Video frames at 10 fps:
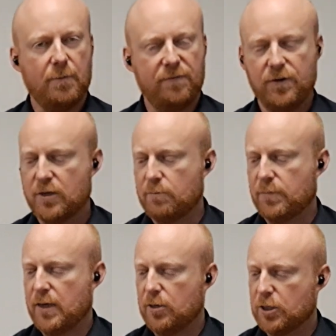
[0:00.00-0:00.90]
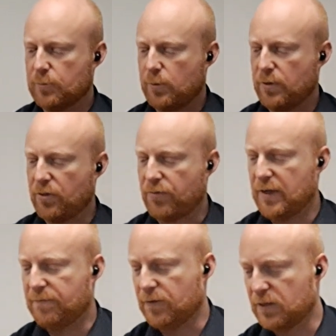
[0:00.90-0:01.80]
Phone number
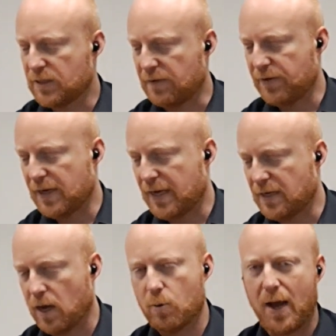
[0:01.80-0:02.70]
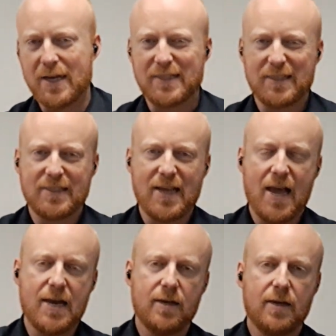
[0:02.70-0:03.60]
0113 479
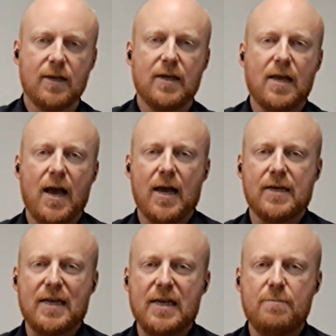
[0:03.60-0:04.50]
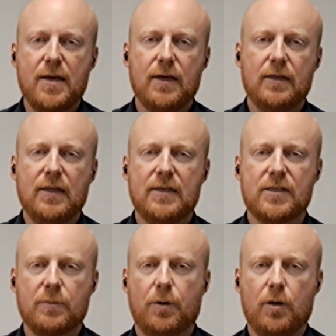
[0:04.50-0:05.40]
0810 and email is
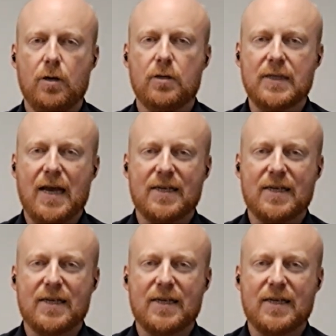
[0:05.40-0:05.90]
supply-me.co.uk.